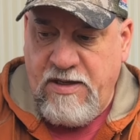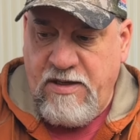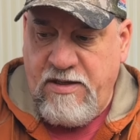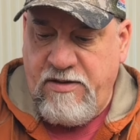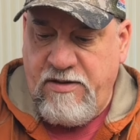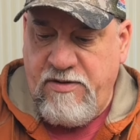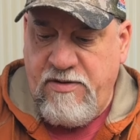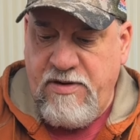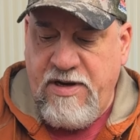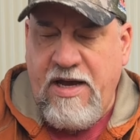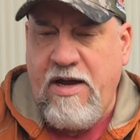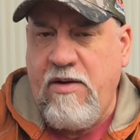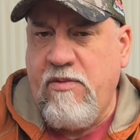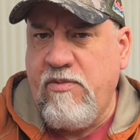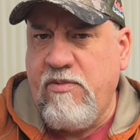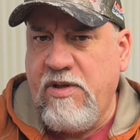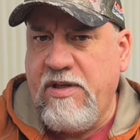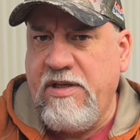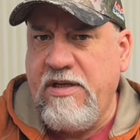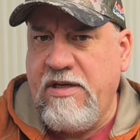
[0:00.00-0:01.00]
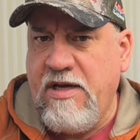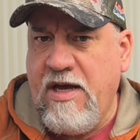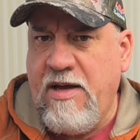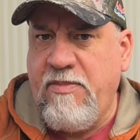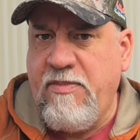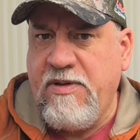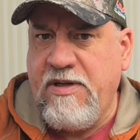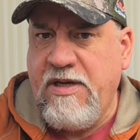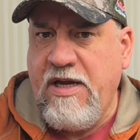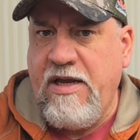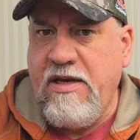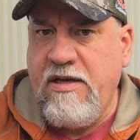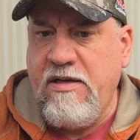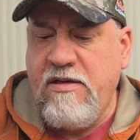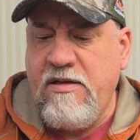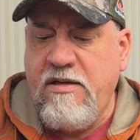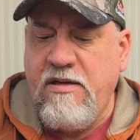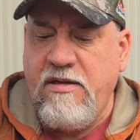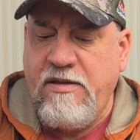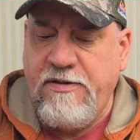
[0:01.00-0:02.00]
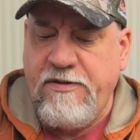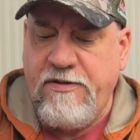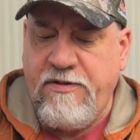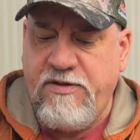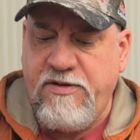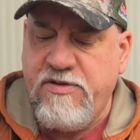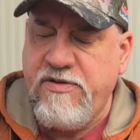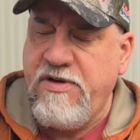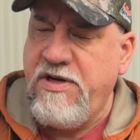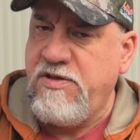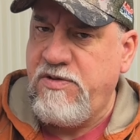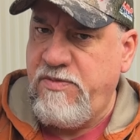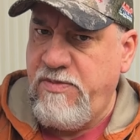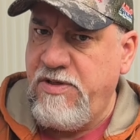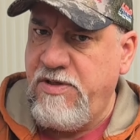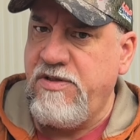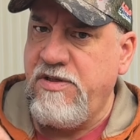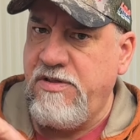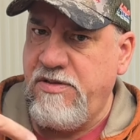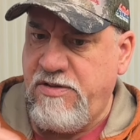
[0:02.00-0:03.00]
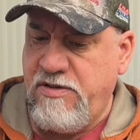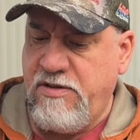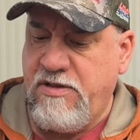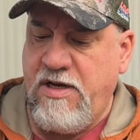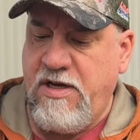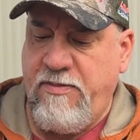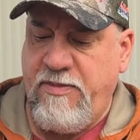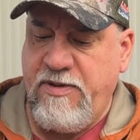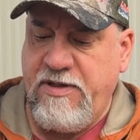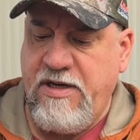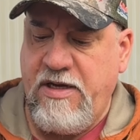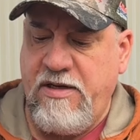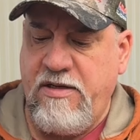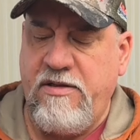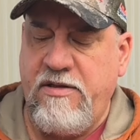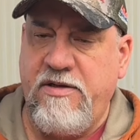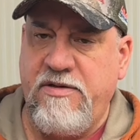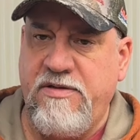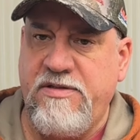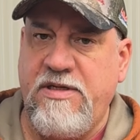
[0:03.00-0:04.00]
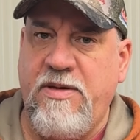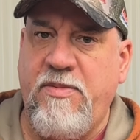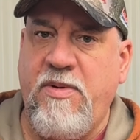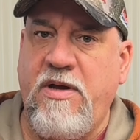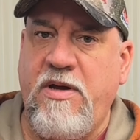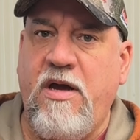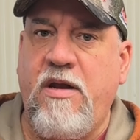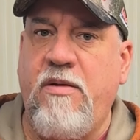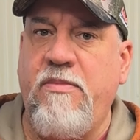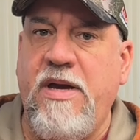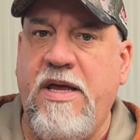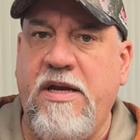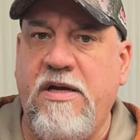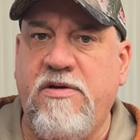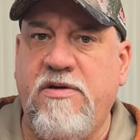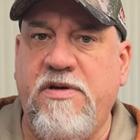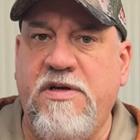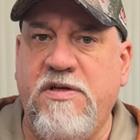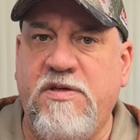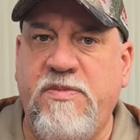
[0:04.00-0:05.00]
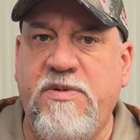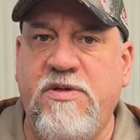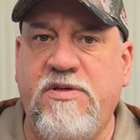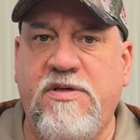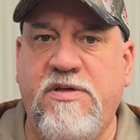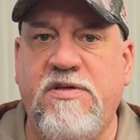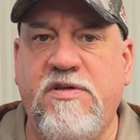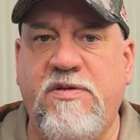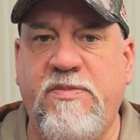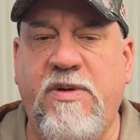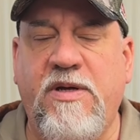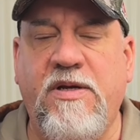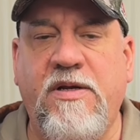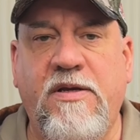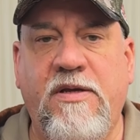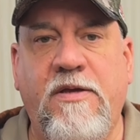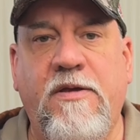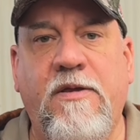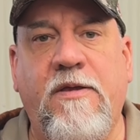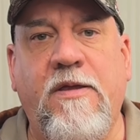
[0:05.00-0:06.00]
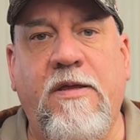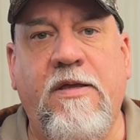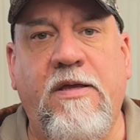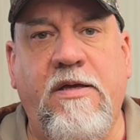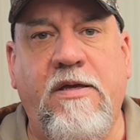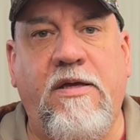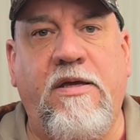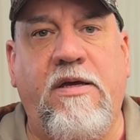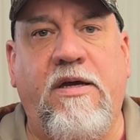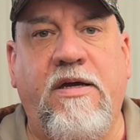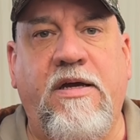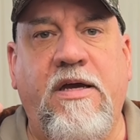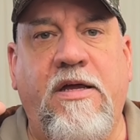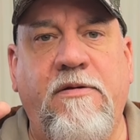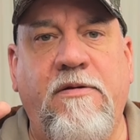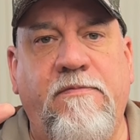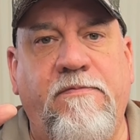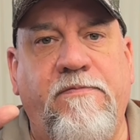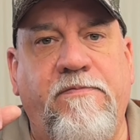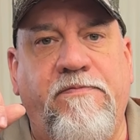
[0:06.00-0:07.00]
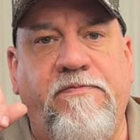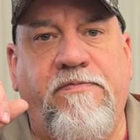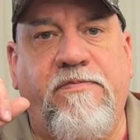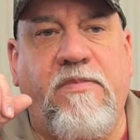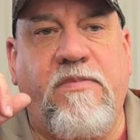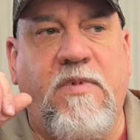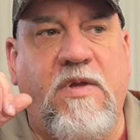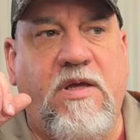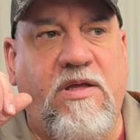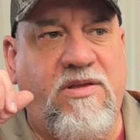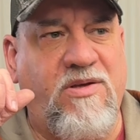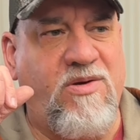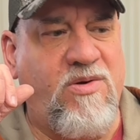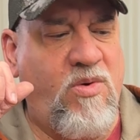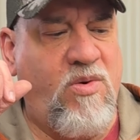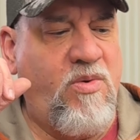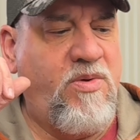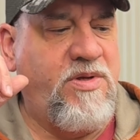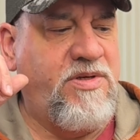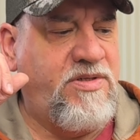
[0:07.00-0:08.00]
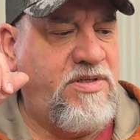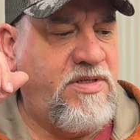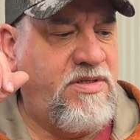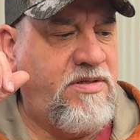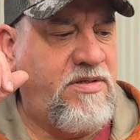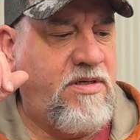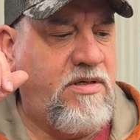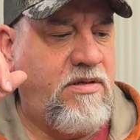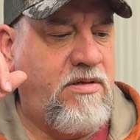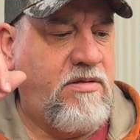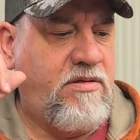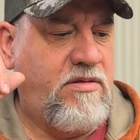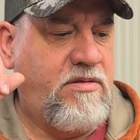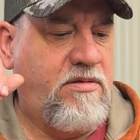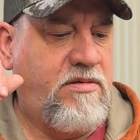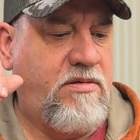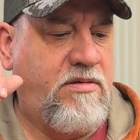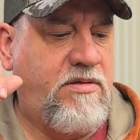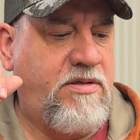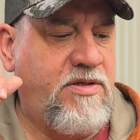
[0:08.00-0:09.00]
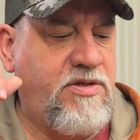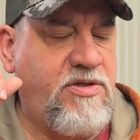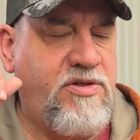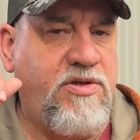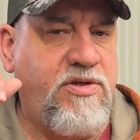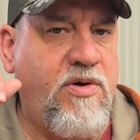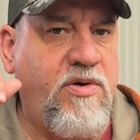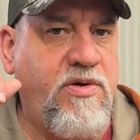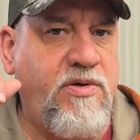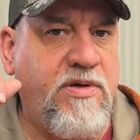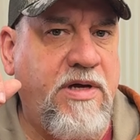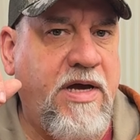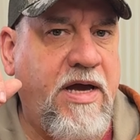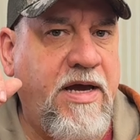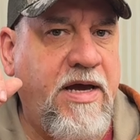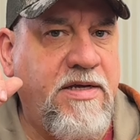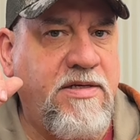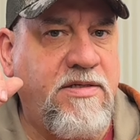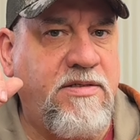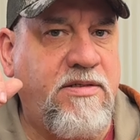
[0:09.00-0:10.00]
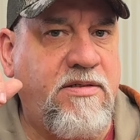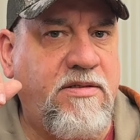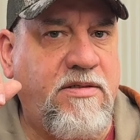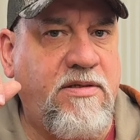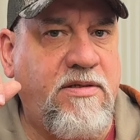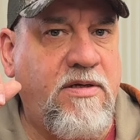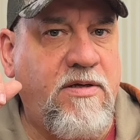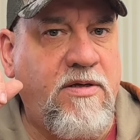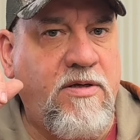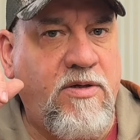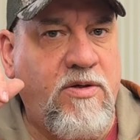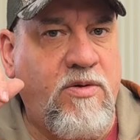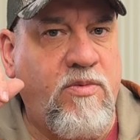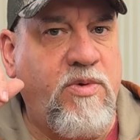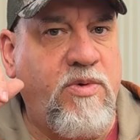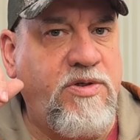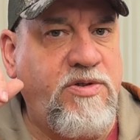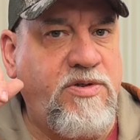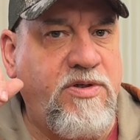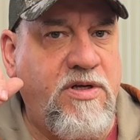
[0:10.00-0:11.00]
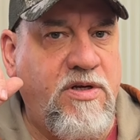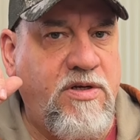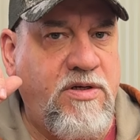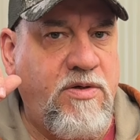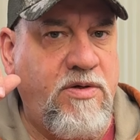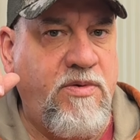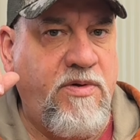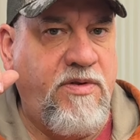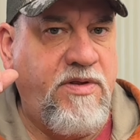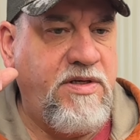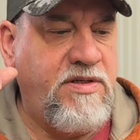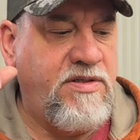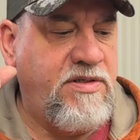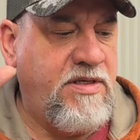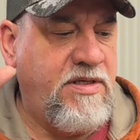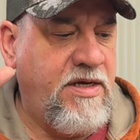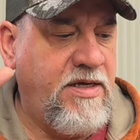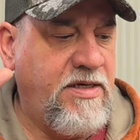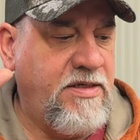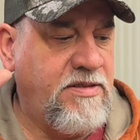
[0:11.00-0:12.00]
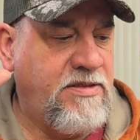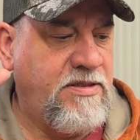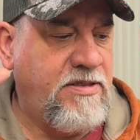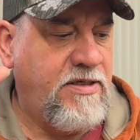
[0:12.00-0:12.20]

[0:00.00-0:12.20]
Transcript: They're not really complicated. The transmissions are complicated. They're semi-automatic transmissions, but again, the goal is just to show you guys what you can do with these things.